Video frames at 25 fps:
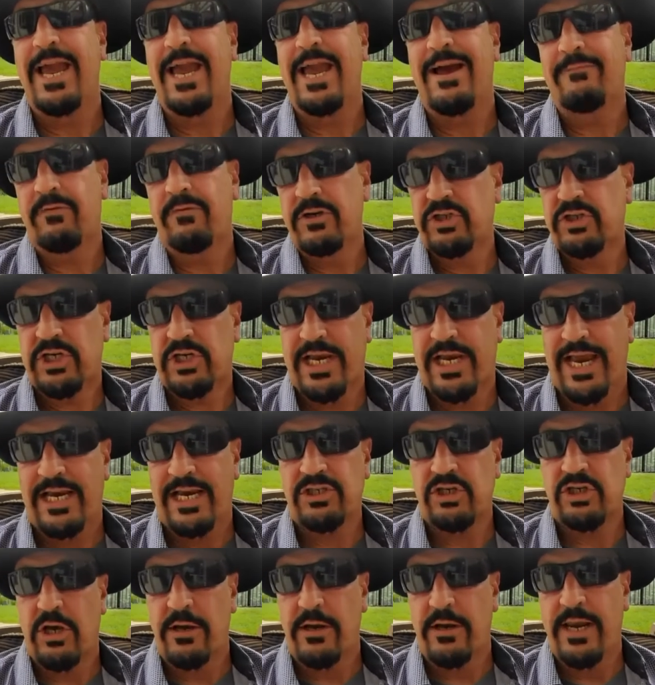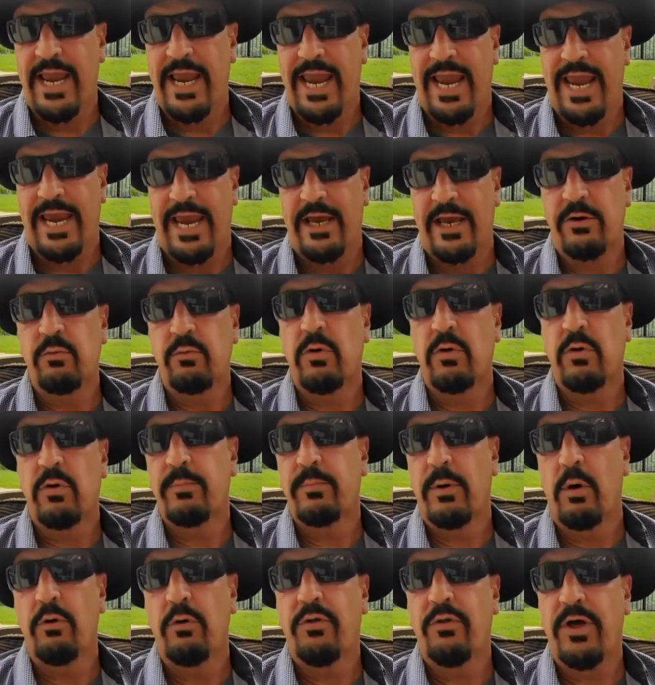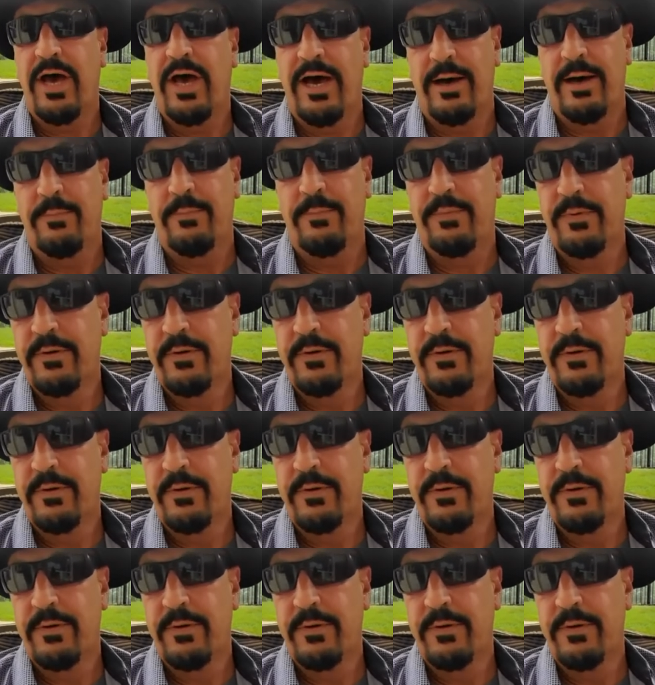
average cash on hand were both up